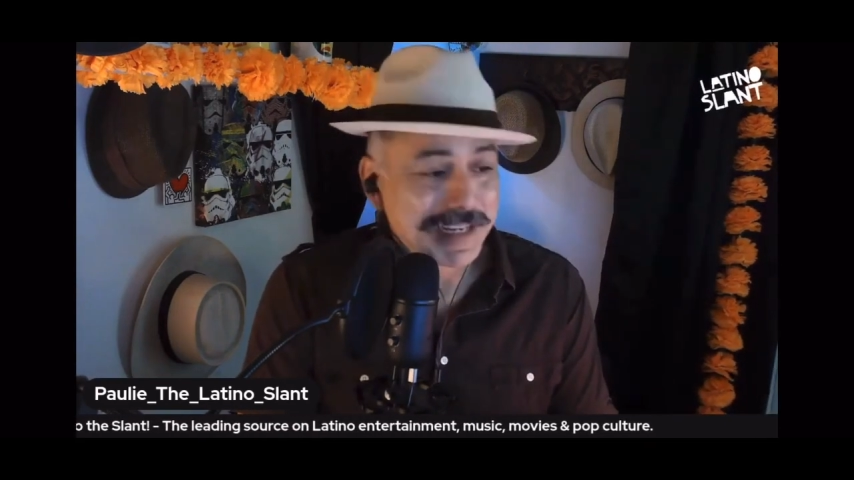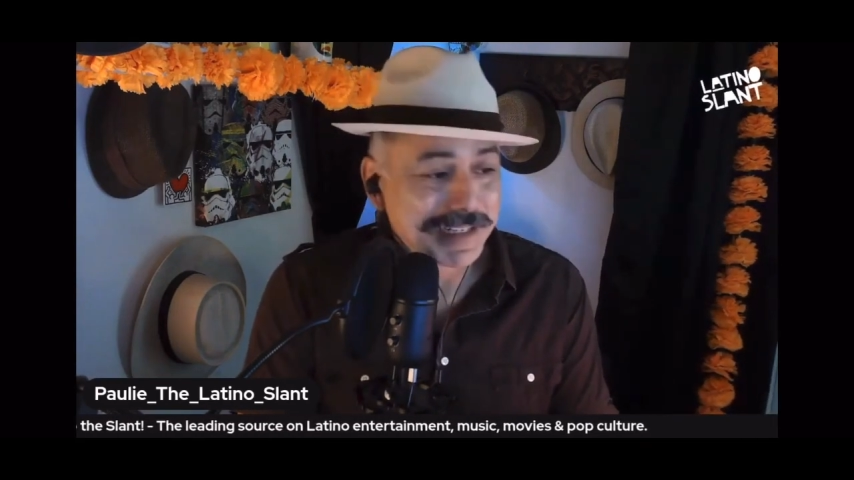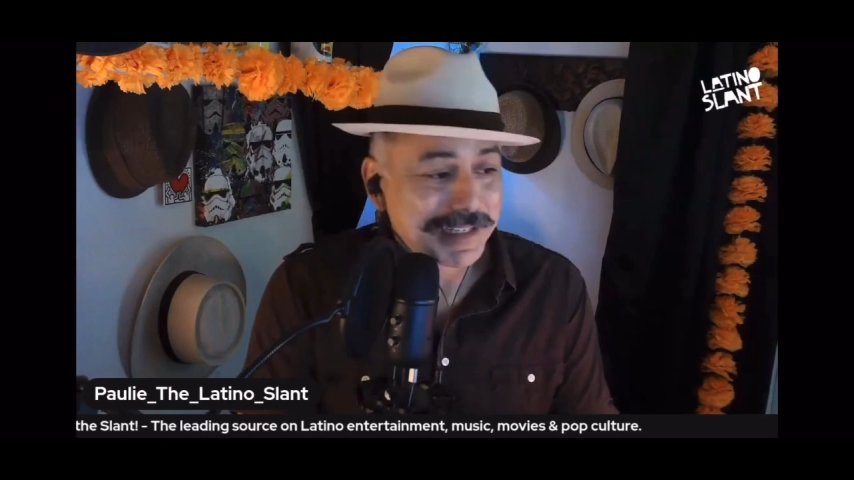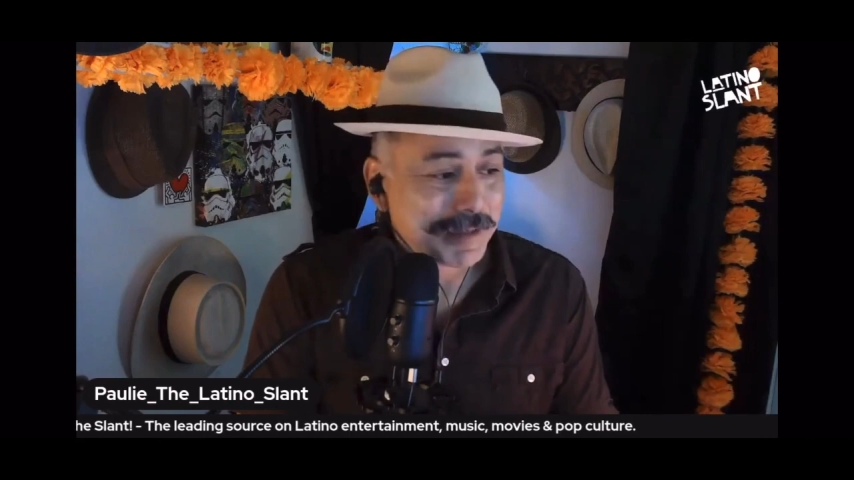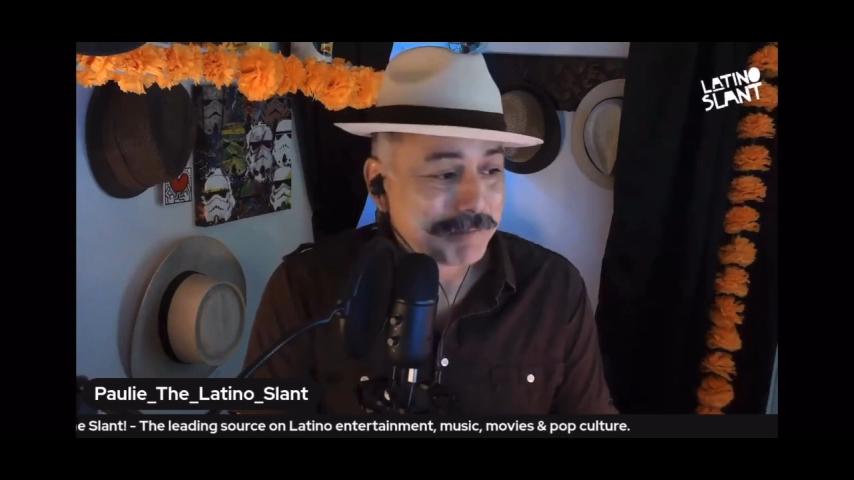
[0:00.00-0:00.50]

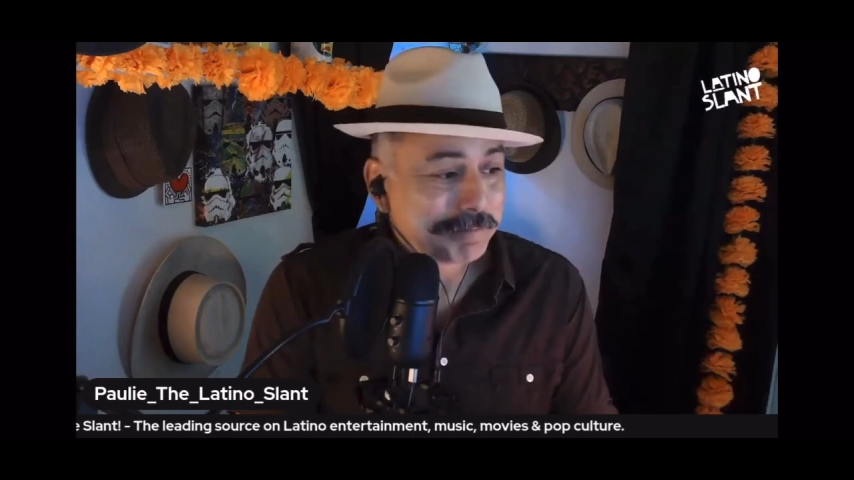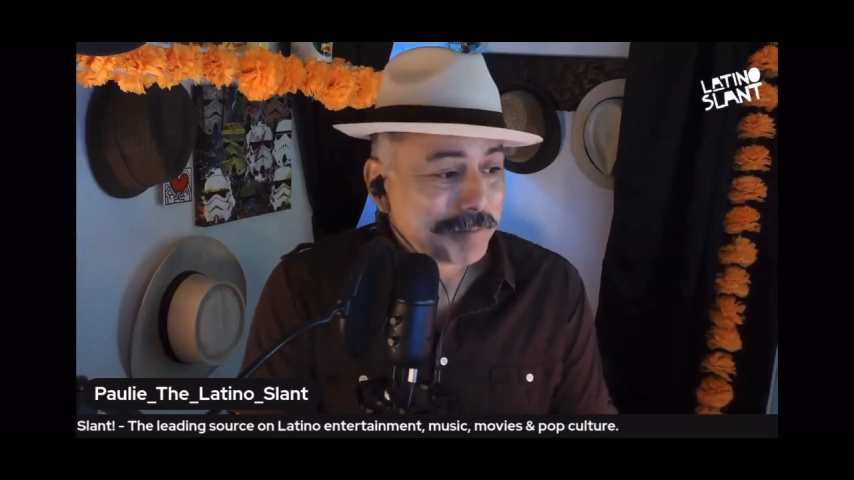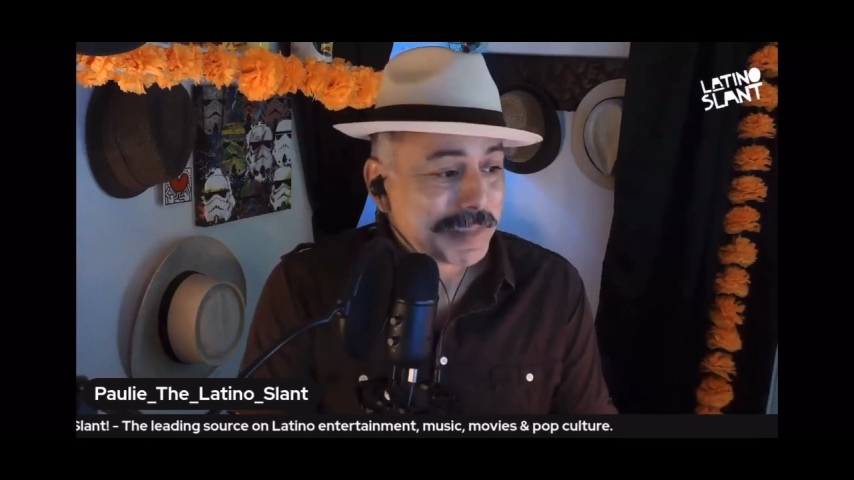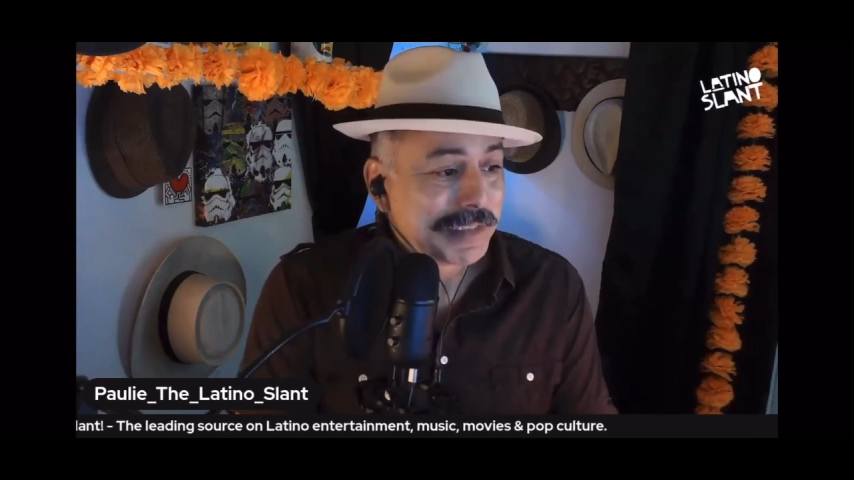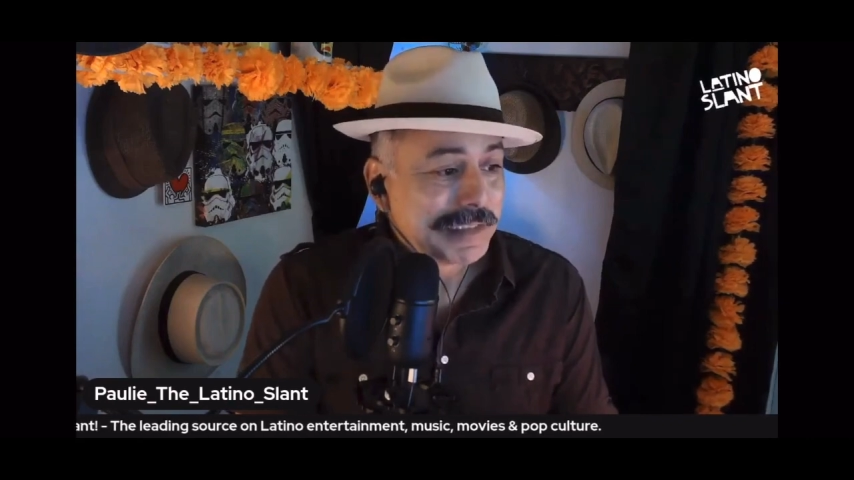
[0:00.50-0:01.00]
ended up.
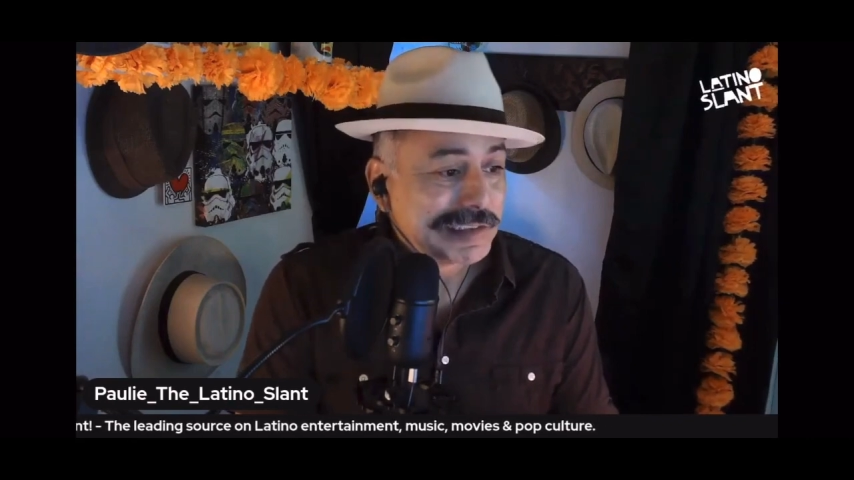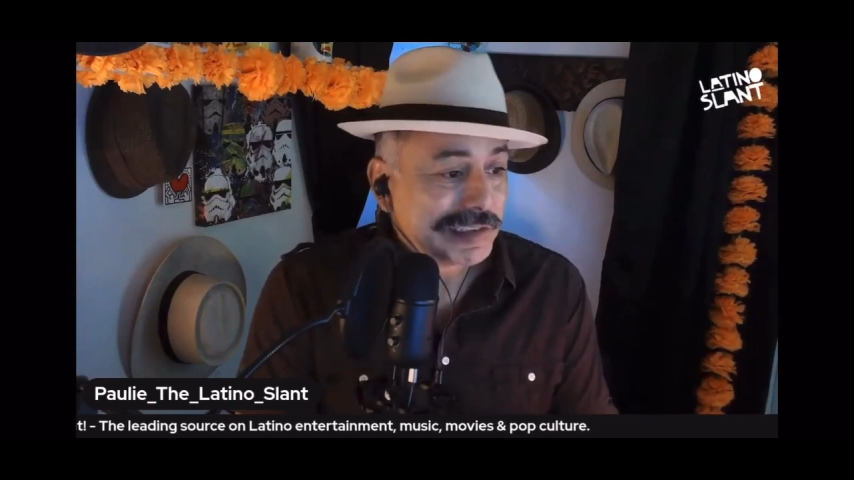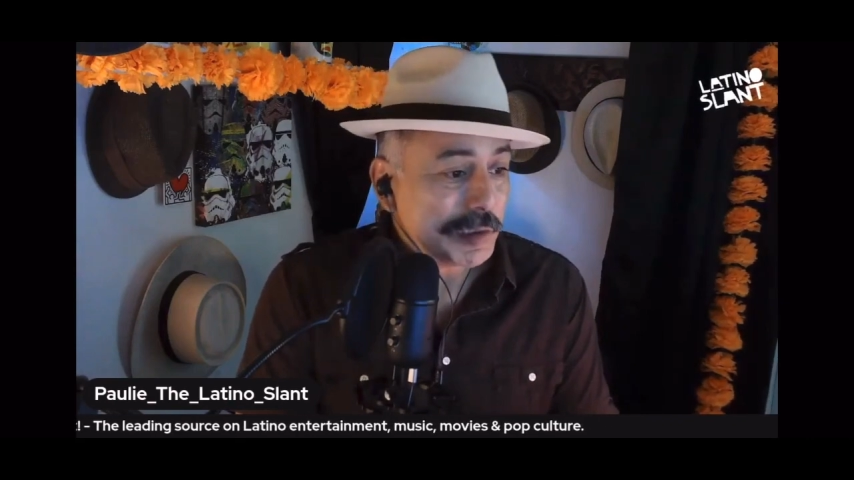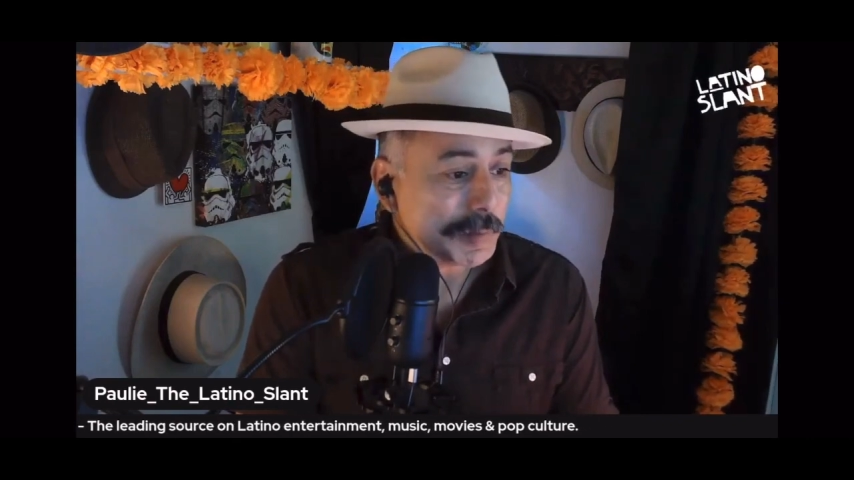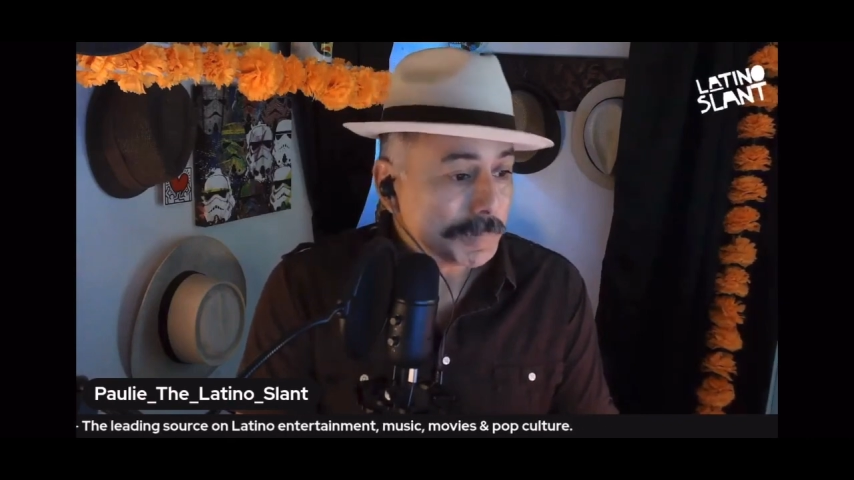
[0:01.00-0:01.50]

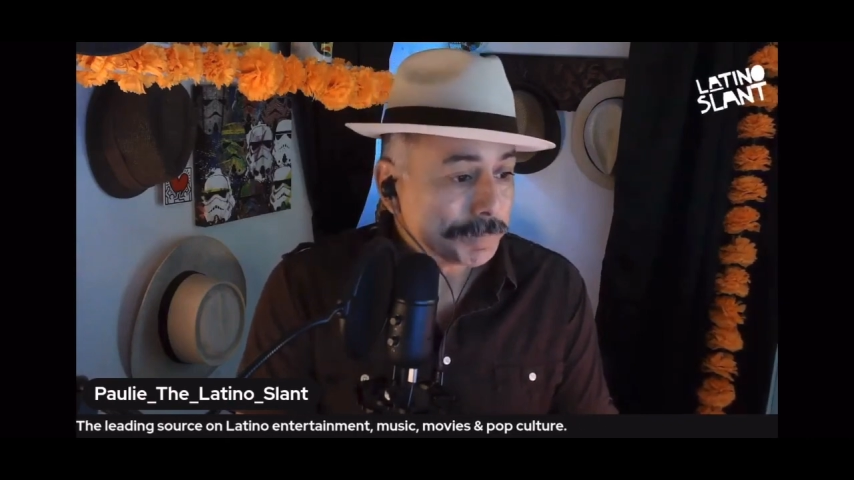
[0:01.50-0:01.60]
So